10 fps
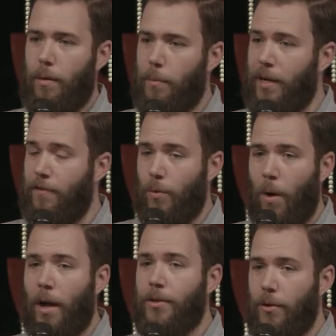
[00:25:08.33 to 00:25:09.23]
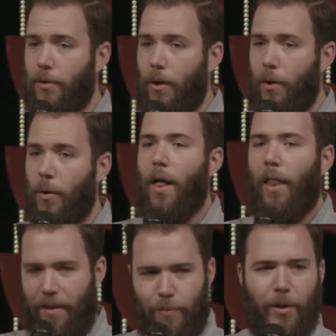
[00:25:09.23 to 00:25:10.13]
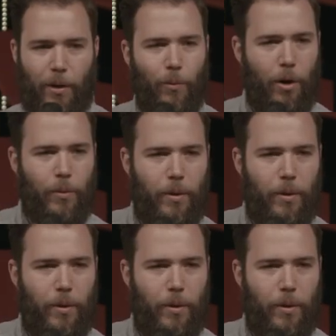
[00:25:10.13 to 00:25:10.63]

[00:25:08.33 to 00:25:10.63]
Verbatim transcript: But if you want to grow, then we can work